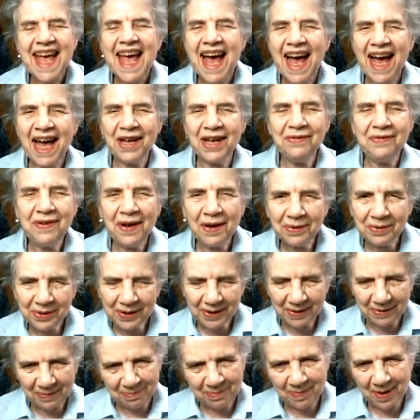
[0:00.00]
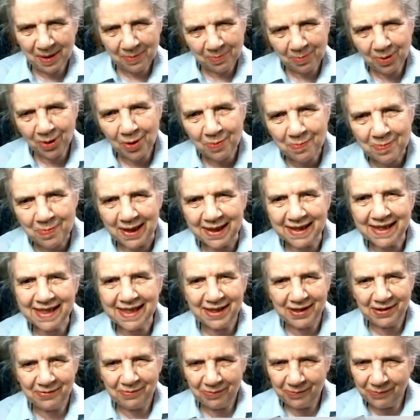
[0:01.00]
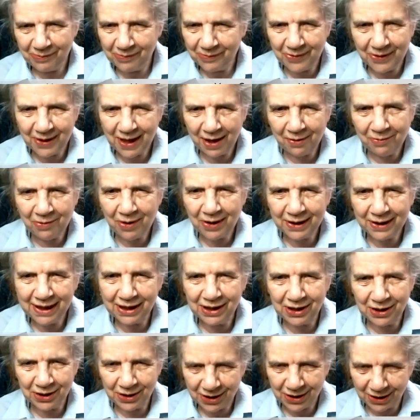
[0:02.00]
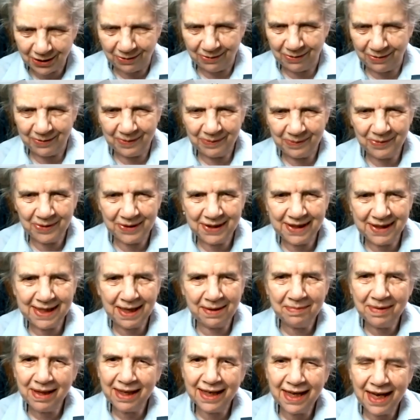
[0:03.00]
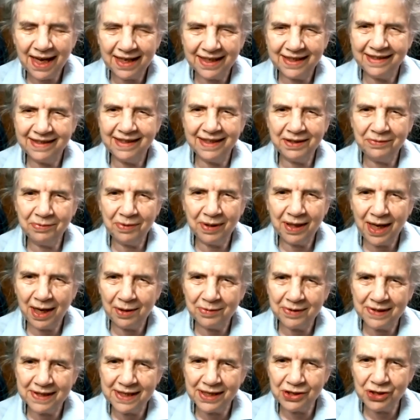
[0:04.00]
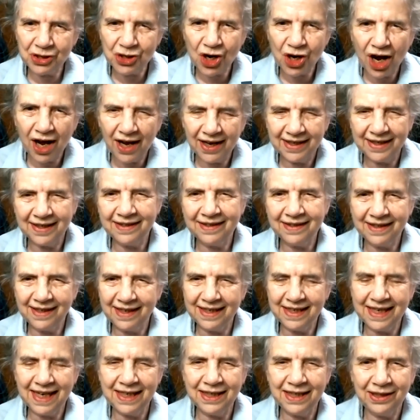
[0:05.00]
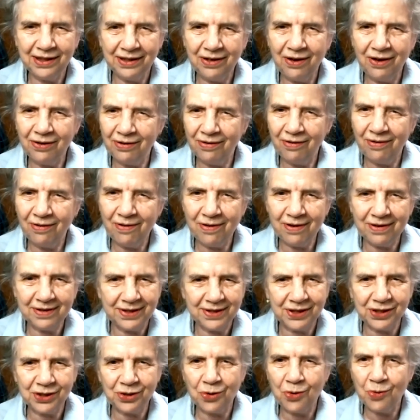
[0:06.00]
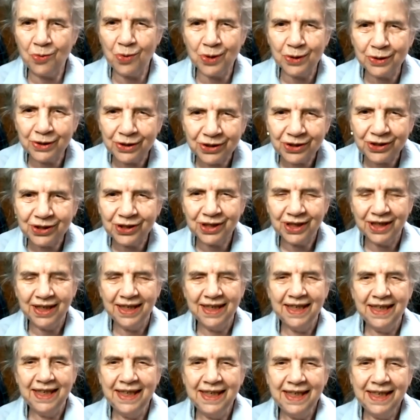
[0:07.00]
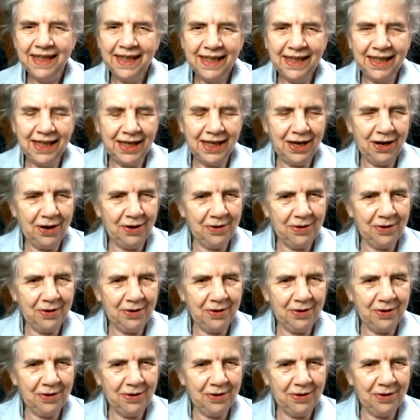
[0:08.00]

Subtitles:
I found my purpose, what I wanted to do. It was something I did when I was a child, and then it got all squished, in